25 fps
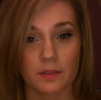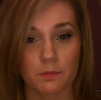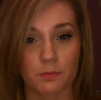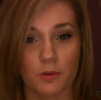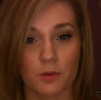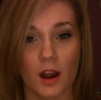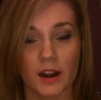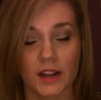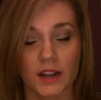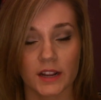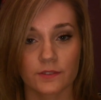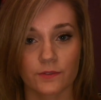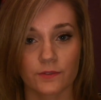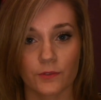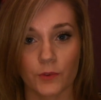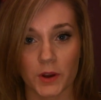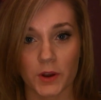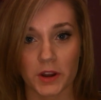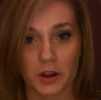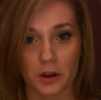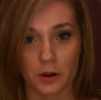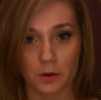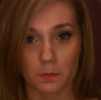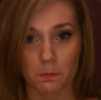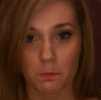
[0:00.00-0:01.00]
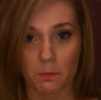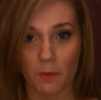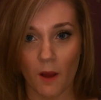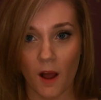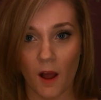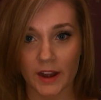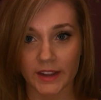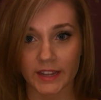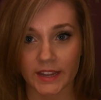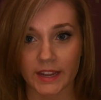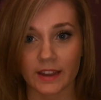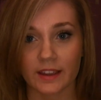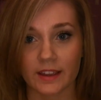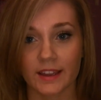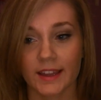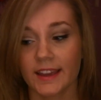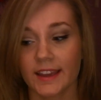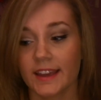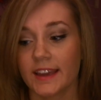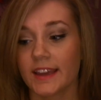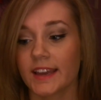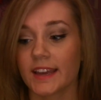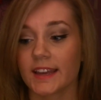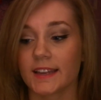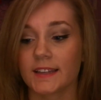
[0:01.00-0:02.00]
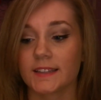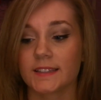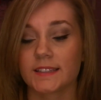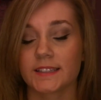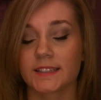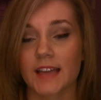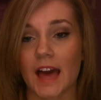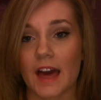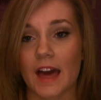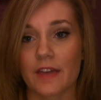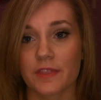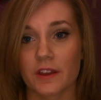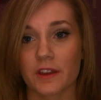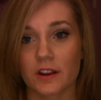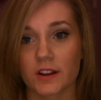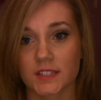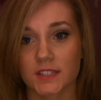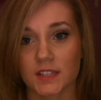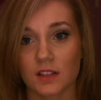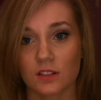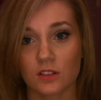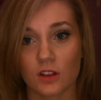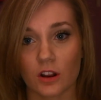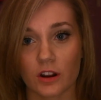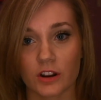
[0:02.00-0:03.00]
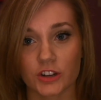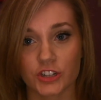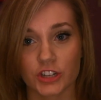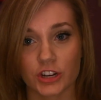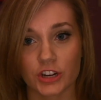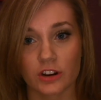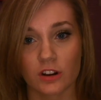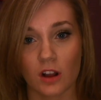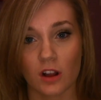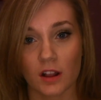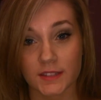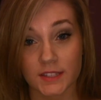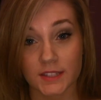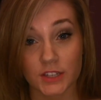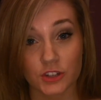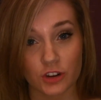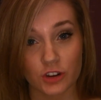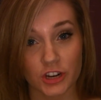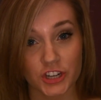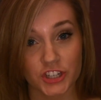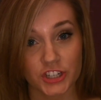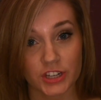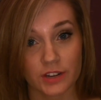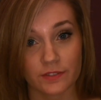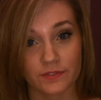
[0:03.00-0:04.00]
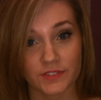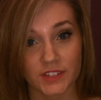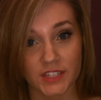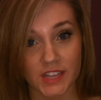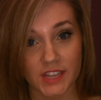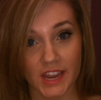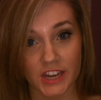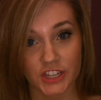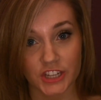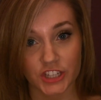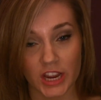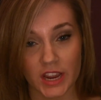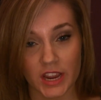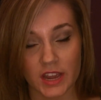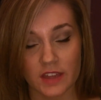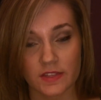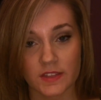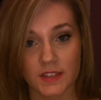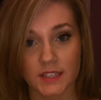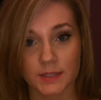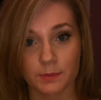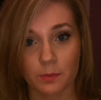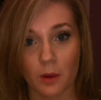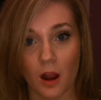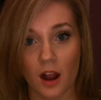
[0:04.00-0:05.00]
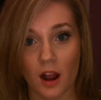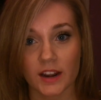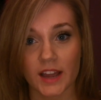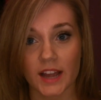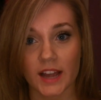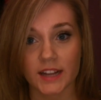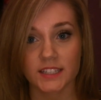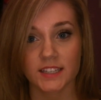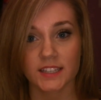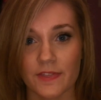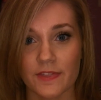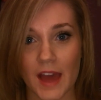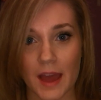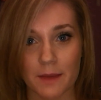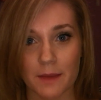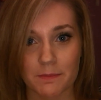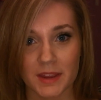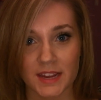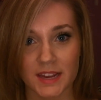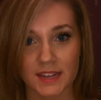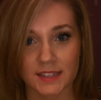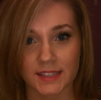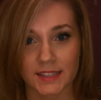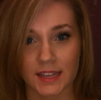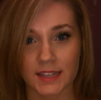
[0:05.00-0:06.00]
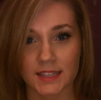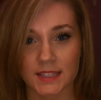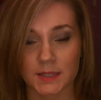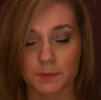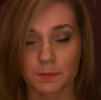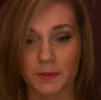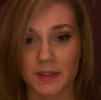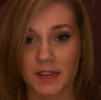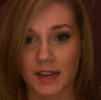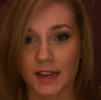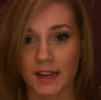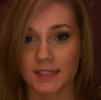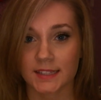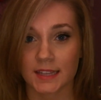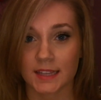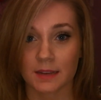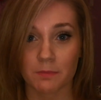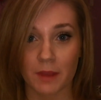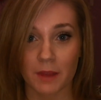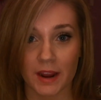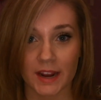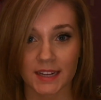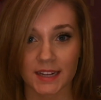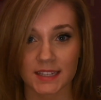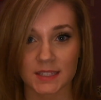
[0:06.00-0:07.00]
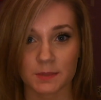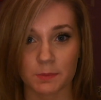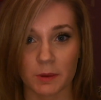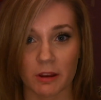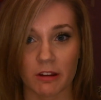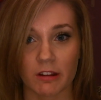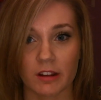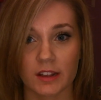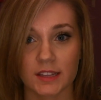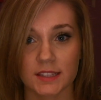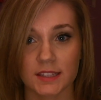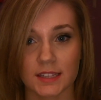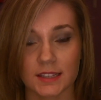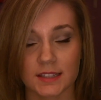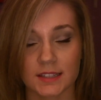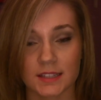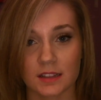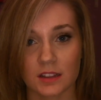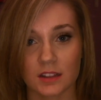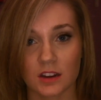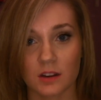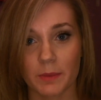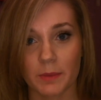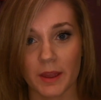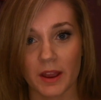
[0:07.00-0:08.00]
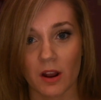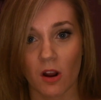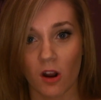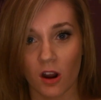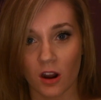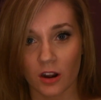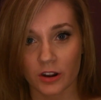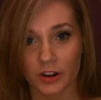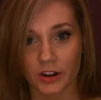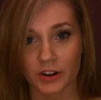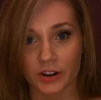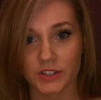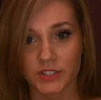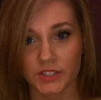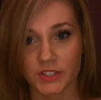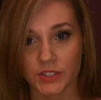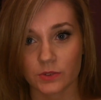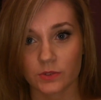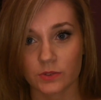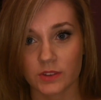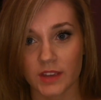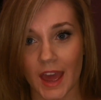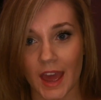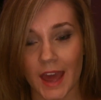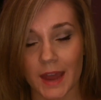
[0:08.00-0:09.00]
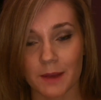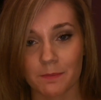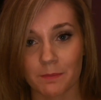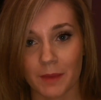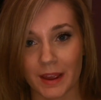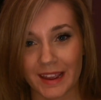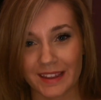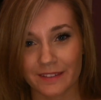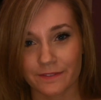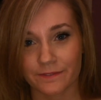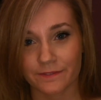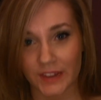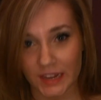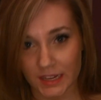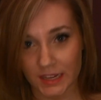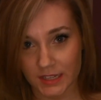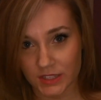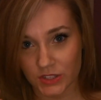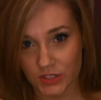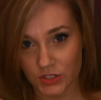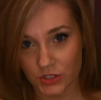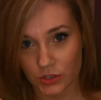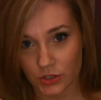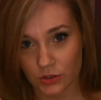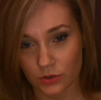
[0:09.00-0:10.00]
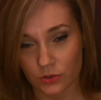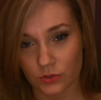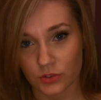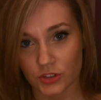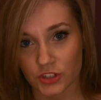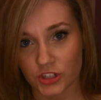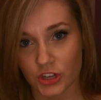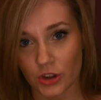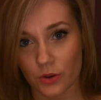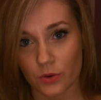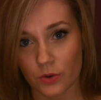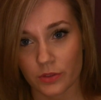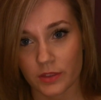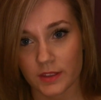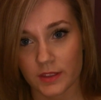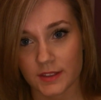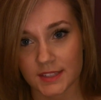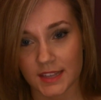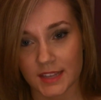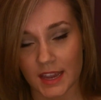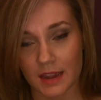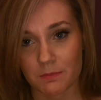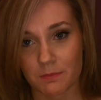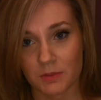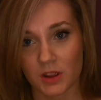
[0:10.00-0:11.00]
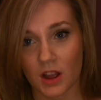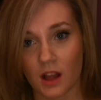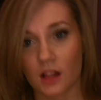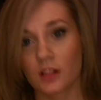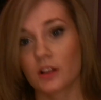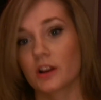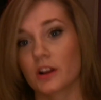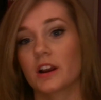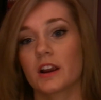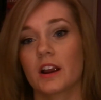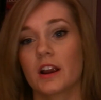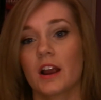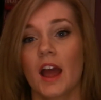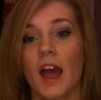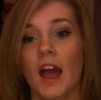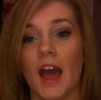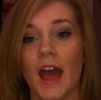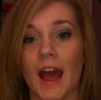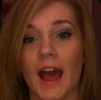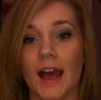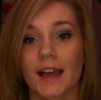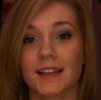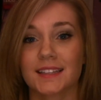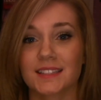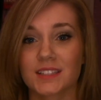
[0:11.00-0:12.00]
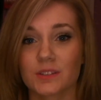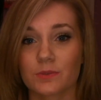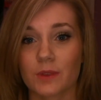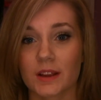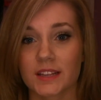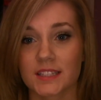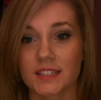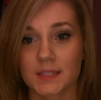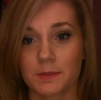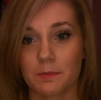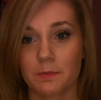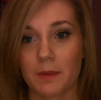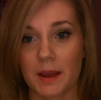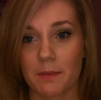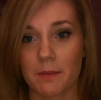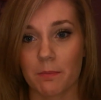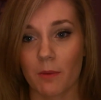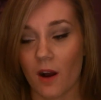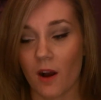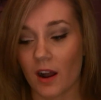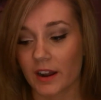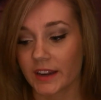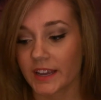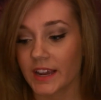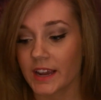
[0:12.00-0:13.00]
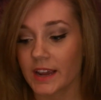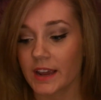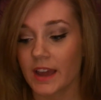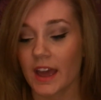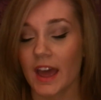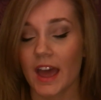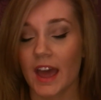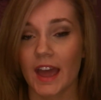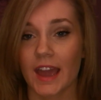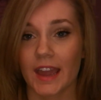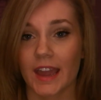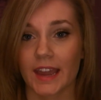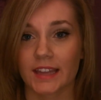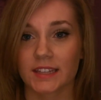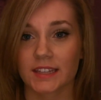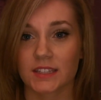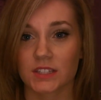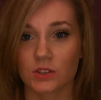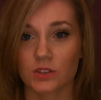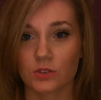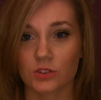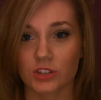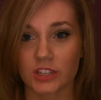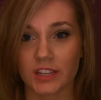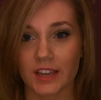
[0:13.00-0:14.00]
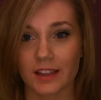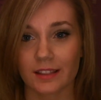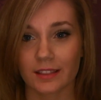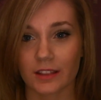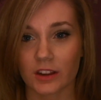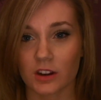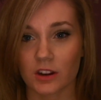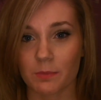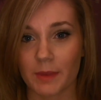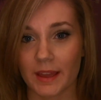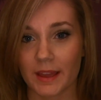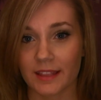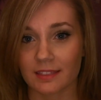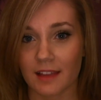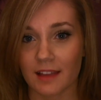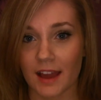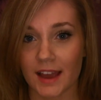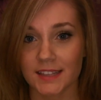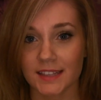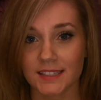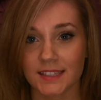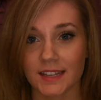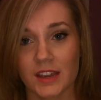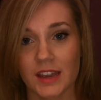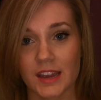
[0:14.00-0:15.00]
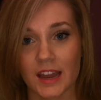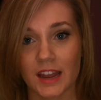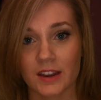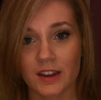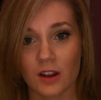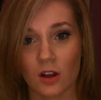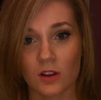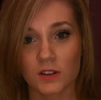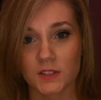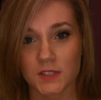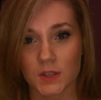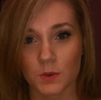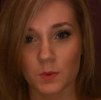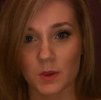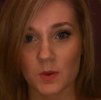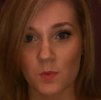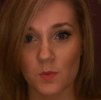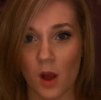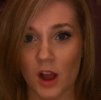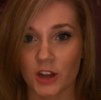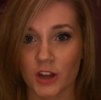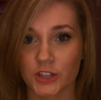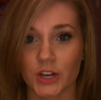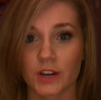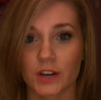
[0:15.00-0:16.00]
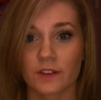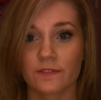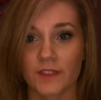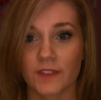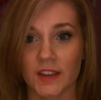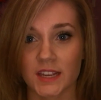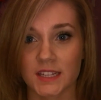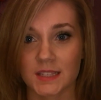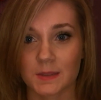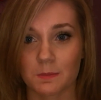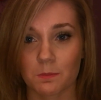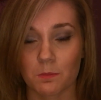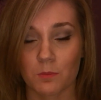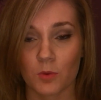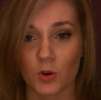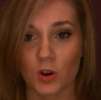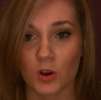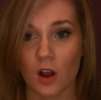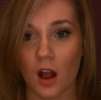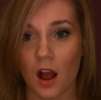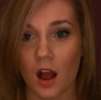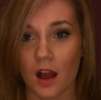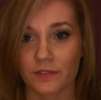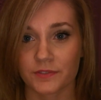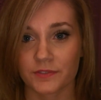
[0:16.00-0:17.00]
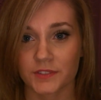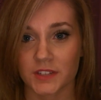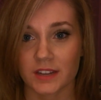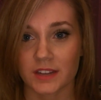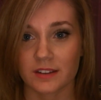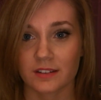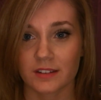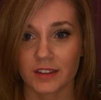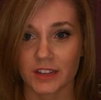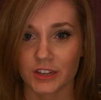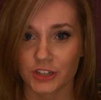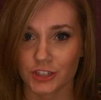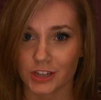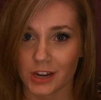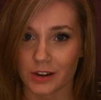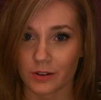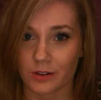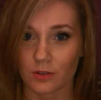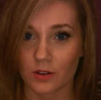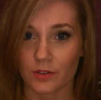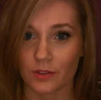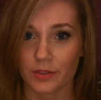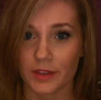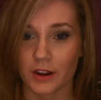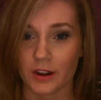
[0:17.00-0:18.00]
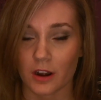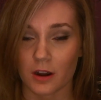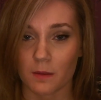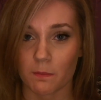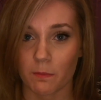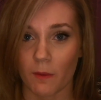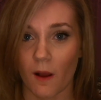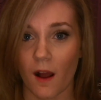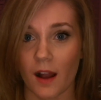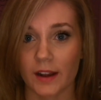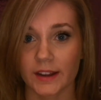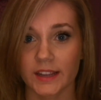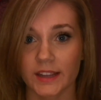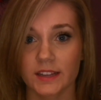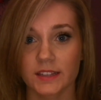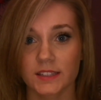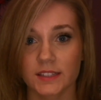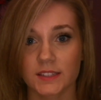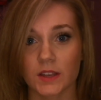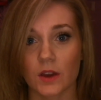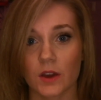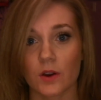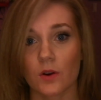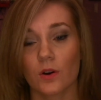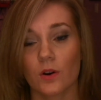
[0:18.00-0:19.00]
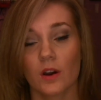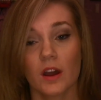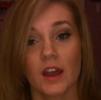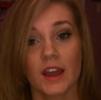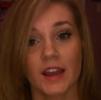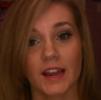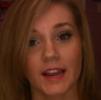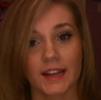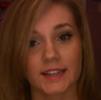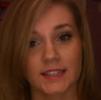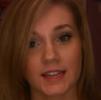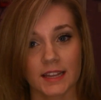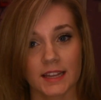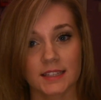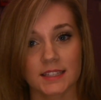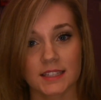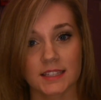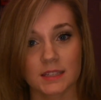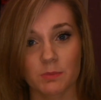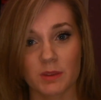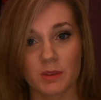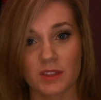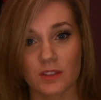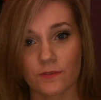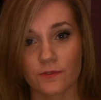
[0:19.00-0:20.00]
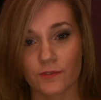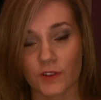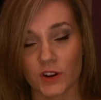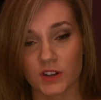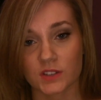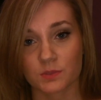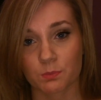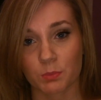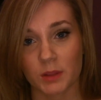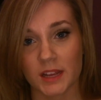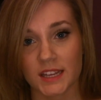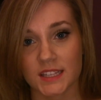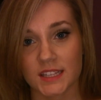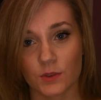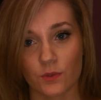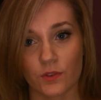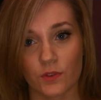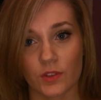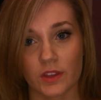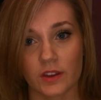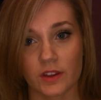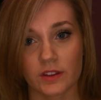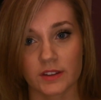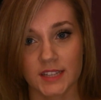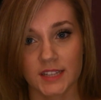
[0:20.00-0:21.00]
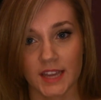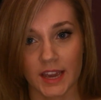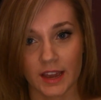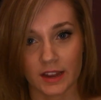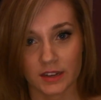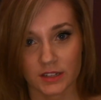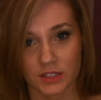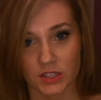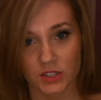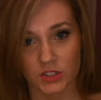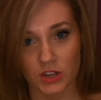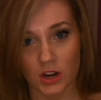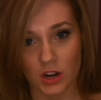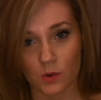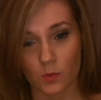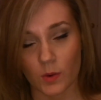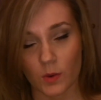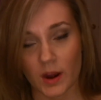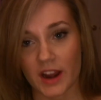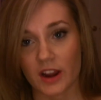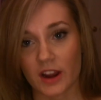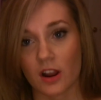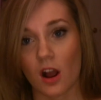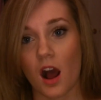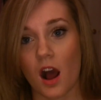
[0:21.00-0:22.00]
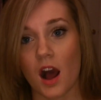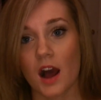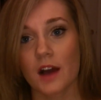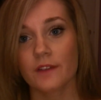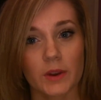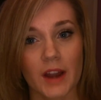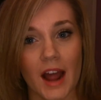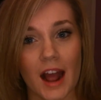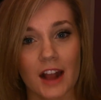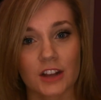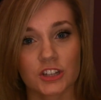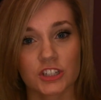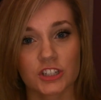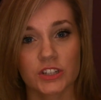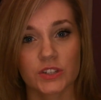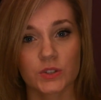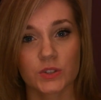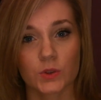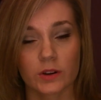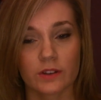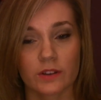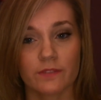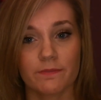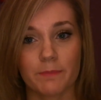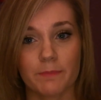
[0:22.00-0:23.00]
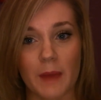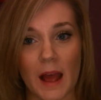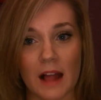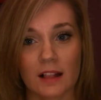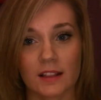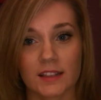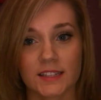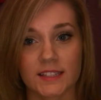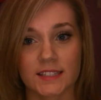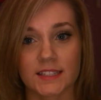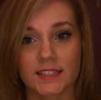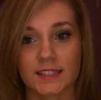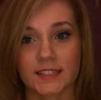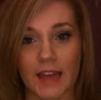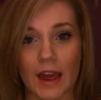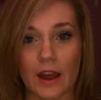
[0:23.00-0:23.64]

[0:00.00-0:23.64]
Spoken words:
the product for your body is that there's a larger concentration of DHA in this product. And that makes sense because in my experience it's a little bit harder to get my face to show the same color as the rest of my body. It's usually a little bit less, and also we wash our face more often in general than our body, so it tends to be the first place for the tan to start wearing off. It actually sort of balances